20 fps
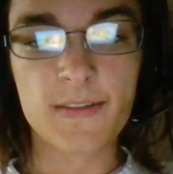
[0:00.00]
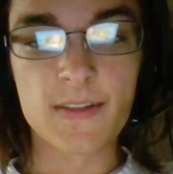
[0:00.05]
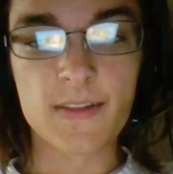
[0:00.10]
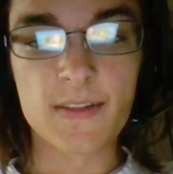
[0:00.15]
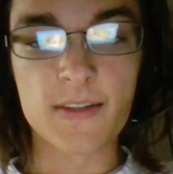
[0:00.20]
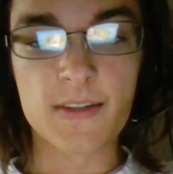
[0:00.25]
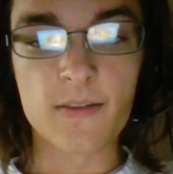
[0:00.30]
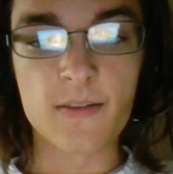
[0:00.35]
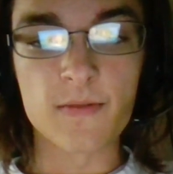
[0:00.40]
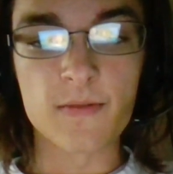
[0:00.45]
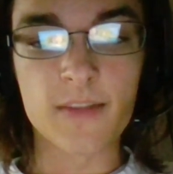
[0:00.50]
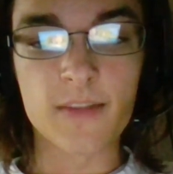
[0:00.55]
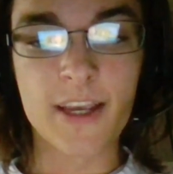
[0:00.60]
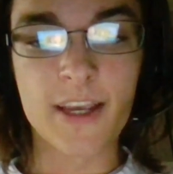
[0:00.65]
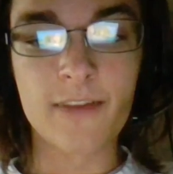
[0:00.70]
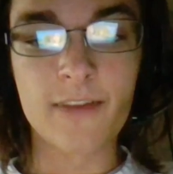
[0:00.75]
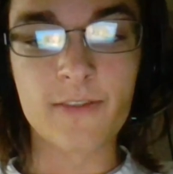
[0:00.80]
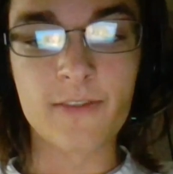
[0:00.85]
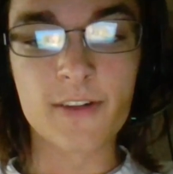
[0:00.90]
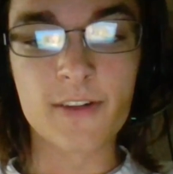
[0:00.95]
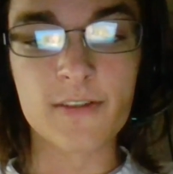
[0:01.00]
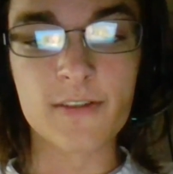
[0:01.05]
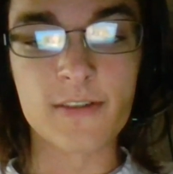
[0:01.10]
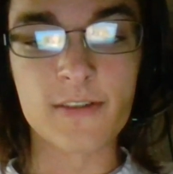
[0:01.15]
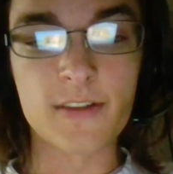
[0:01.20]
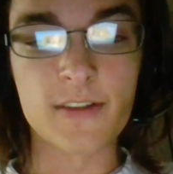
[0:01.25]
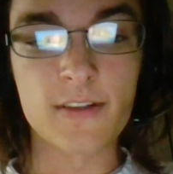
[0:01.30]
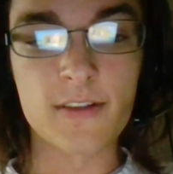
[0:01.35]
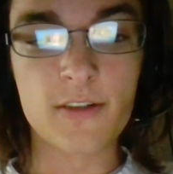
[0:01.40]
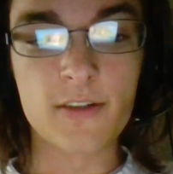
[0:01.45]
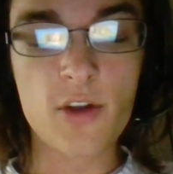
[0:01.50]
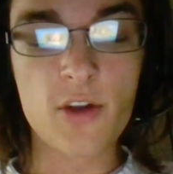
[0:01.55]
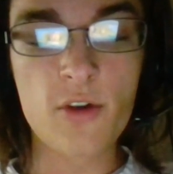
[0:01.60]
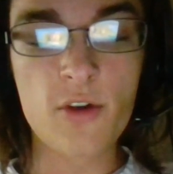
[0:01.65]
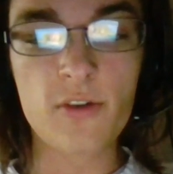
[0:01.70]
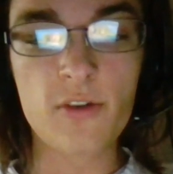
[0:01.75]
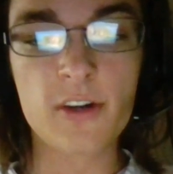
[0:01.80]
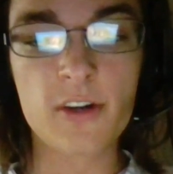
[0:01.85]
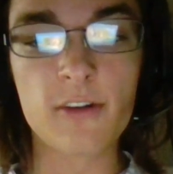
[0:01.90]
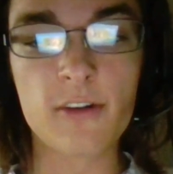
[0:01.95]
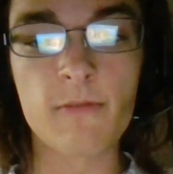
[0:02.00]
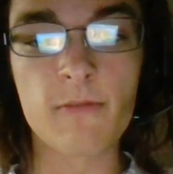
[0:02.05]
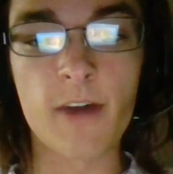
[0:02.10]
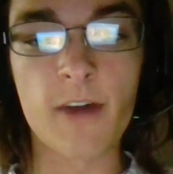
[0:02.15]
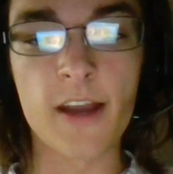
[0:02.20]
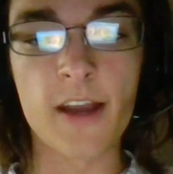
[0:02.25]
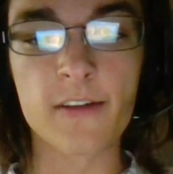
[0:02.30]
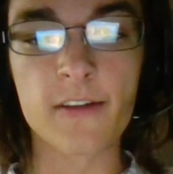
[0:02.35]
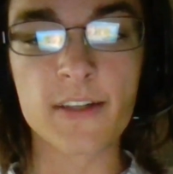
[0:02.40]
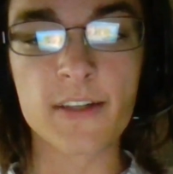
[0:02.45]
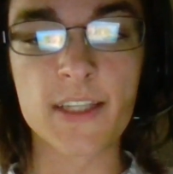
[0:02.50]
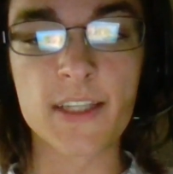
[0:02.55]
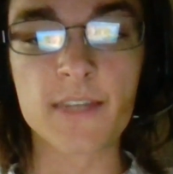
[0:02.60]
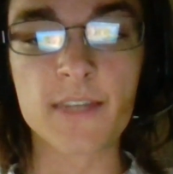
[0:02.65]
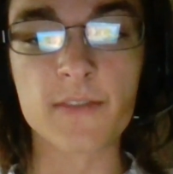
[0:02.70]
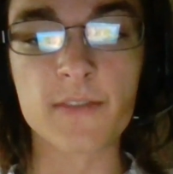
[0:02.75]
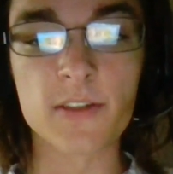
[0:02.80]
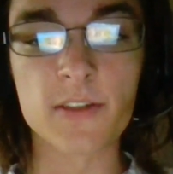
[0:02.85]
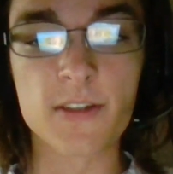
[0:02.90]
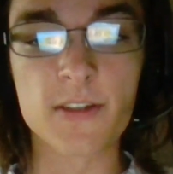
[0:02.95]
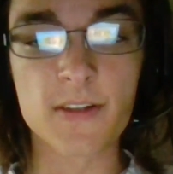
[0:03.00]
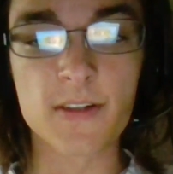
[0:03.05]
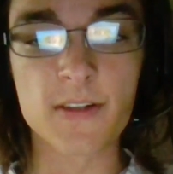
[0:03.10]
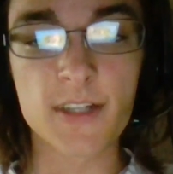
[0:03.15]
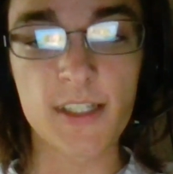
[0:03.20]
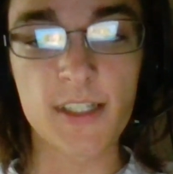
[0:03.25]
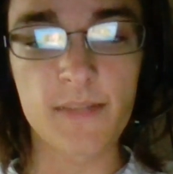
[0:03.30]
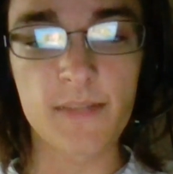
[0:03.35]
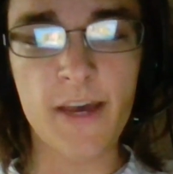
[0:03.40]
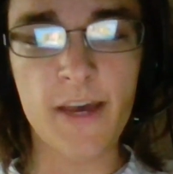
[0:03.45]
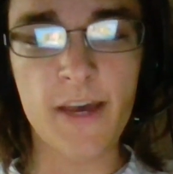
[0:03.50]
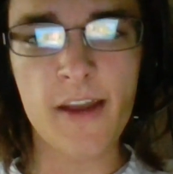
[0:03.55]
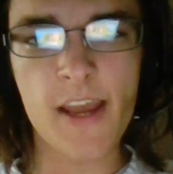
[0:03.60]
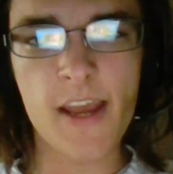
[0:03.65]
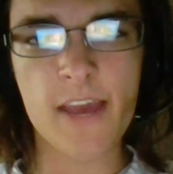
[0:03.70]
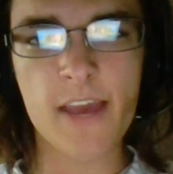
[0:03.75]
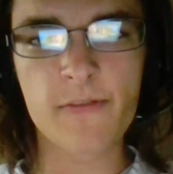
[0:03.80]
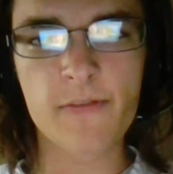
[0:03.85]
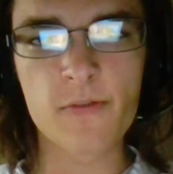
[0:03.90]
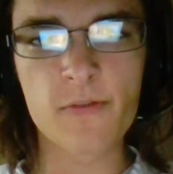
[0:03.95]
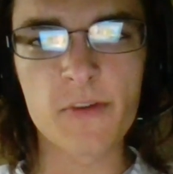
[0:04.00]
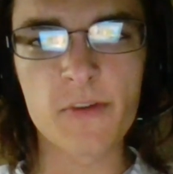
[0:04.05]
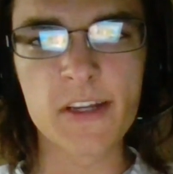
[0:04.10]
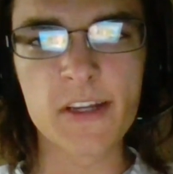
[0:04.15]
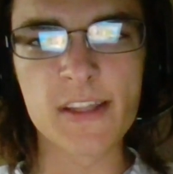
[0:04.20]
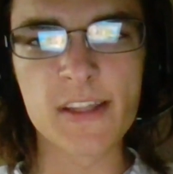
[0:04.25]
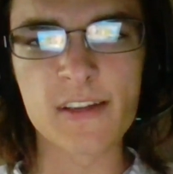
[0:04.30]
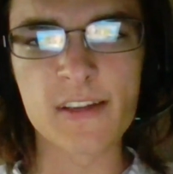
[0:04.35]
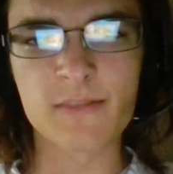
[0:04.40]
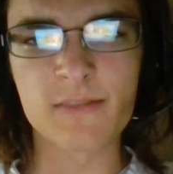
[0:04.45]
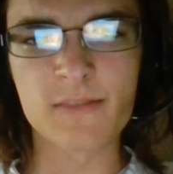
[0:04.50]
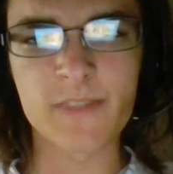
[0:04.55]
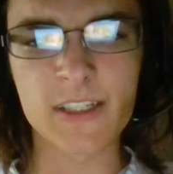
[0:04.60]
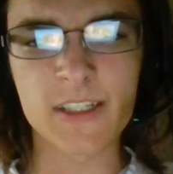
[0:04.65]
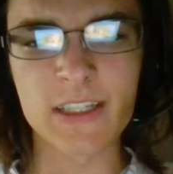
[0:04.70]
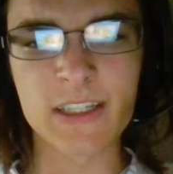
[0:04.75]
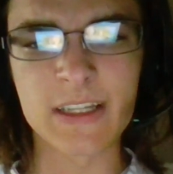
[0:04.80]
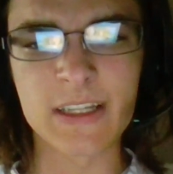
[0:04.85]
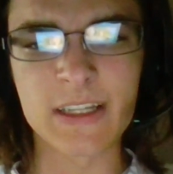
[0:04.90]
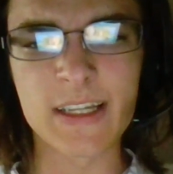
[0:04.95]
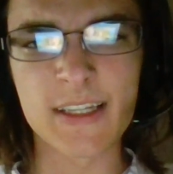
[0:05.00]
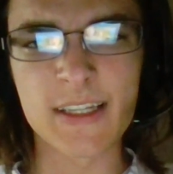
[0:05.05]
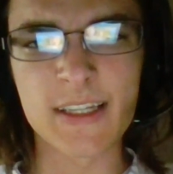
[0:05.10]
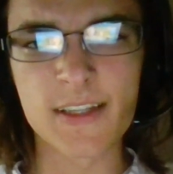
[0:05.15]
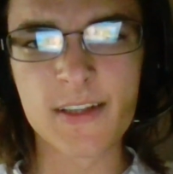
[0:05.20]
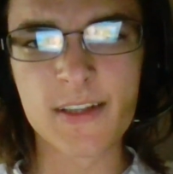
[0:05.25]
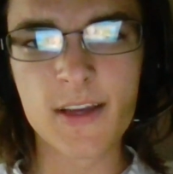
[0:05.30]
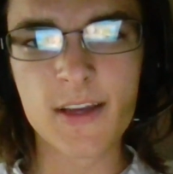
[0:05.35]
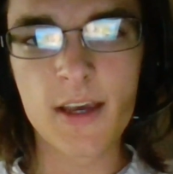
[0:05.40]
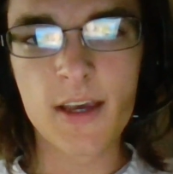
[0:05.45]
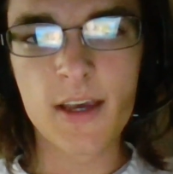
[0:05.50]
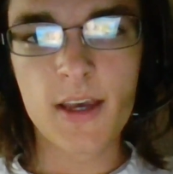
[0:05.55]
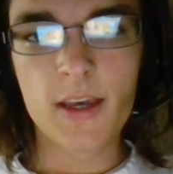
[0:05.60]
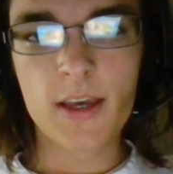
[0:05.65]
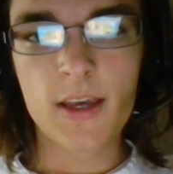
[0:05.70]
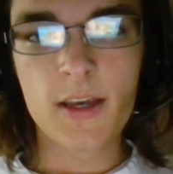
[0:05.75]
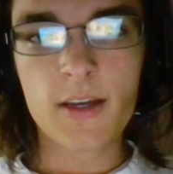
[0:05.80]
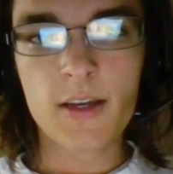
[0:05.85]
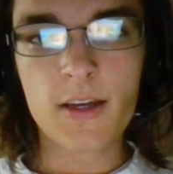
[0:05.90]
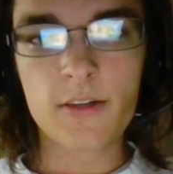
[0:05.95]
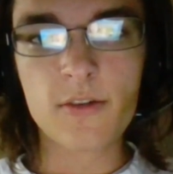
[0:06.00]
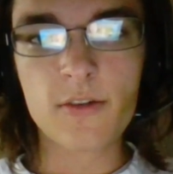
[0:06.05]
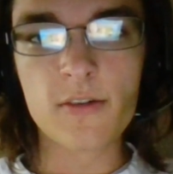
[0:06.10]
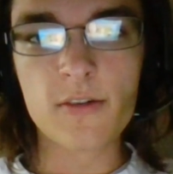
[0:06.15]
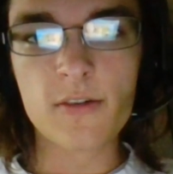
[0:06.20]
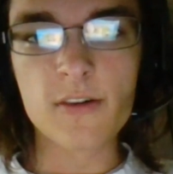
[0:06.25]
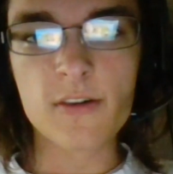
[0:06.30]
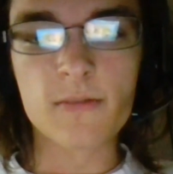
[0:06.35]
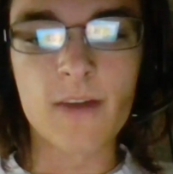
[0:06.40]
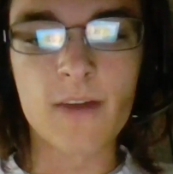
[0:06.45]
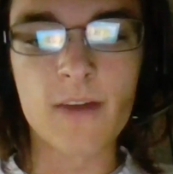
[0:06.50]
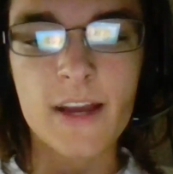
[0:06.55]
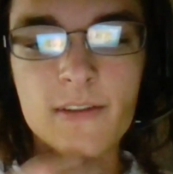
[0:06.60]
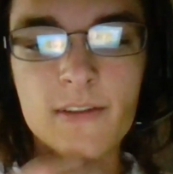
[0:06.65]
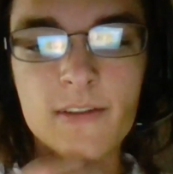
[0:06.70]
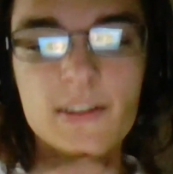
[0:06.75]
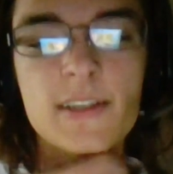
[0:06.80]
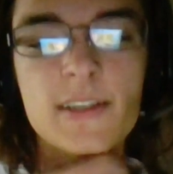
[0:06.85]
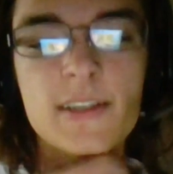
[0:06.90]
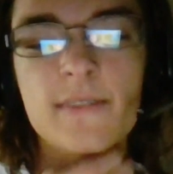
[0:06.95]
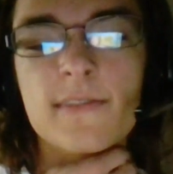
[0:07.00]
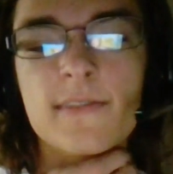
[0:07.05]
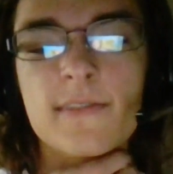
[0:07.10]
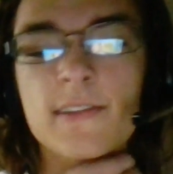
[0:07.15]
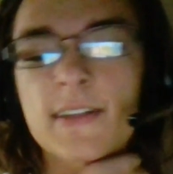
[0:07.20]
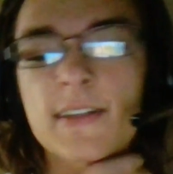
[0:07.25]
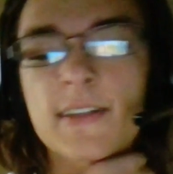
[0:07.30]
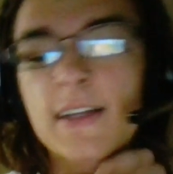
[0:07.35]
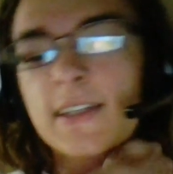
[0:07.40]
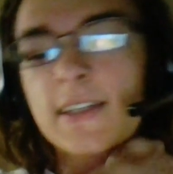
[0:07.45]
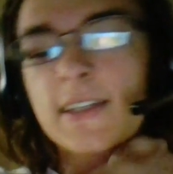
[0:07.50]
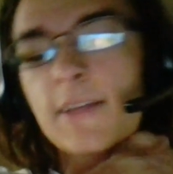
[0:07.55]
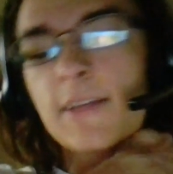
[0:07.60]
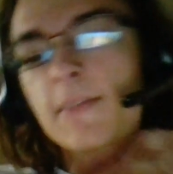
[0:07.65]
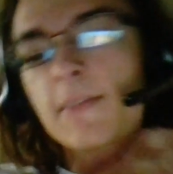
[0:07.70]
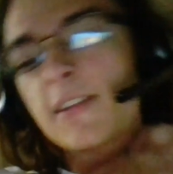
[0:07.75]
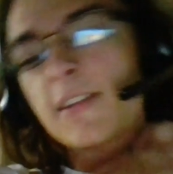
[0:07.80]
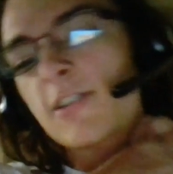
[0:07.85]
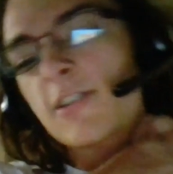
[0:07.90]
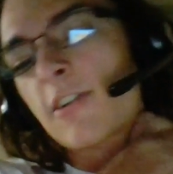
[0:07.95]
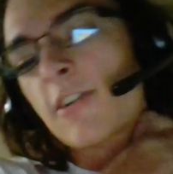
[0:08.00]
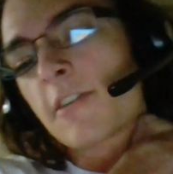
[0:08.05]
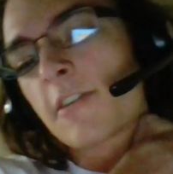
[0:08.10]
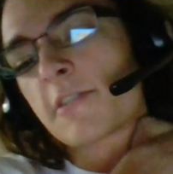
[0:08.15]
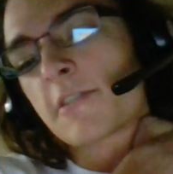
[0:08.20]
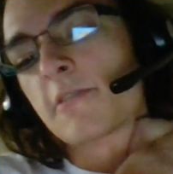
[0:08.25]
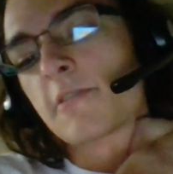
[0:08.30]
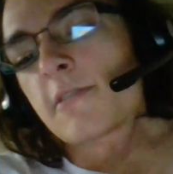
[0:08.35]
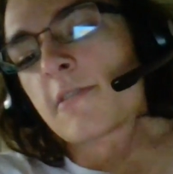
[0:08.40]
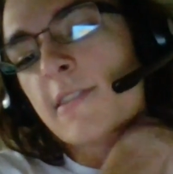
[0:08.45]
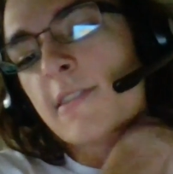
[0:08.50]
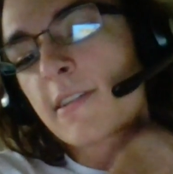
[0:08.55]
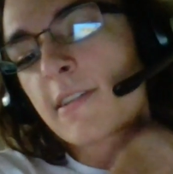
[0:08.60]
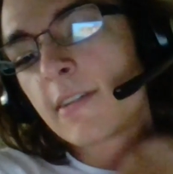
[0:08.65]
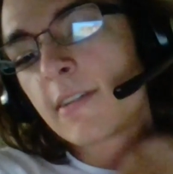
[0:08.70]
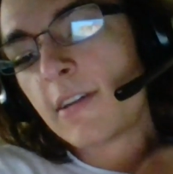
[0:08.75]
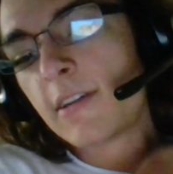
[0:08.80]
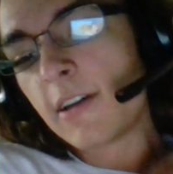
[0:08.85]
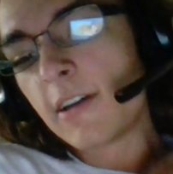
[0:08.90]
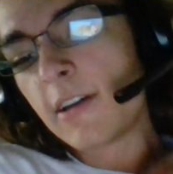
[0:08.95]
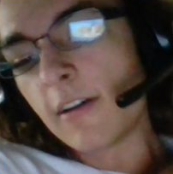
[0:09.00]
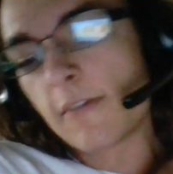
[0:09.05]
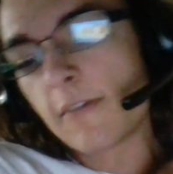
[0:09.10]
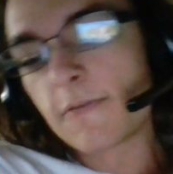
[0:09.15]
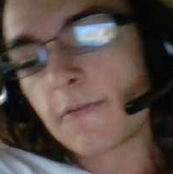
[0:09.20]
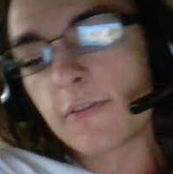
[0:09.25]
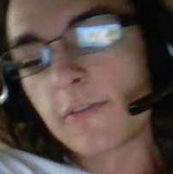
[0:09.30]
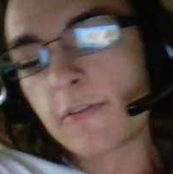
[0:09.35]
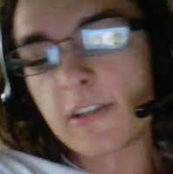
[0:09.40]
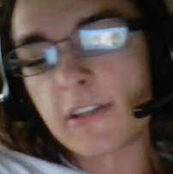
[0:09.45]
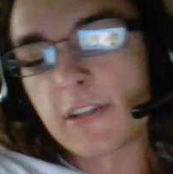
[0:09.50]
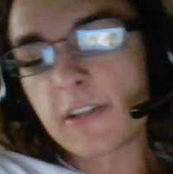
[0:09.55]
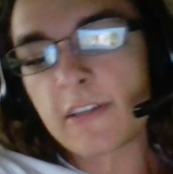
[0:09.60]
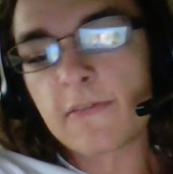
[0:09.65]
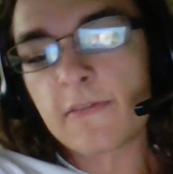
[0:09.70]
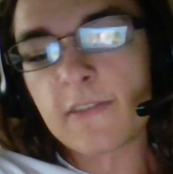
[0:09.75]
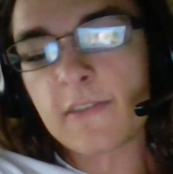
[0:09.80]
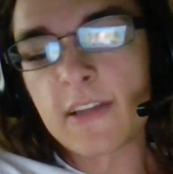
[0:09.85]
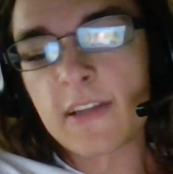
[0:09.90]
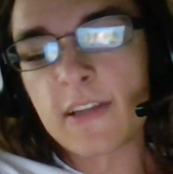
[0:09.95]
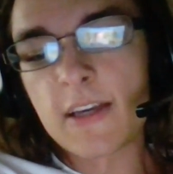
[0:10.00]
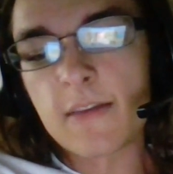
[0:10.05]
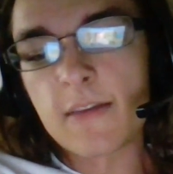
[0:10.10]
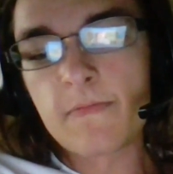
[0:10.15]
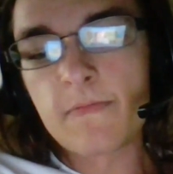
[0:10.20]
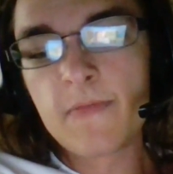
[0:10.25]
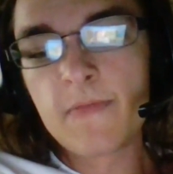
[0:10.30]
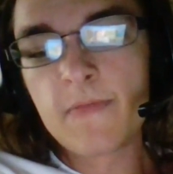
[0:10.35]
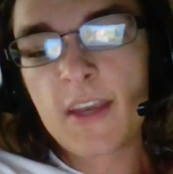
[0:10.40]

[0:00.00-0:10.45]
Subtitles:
So they have two good wide receivers. So just about everyone in the division has two good wide receivers, except the Chargers, unfortunately for them.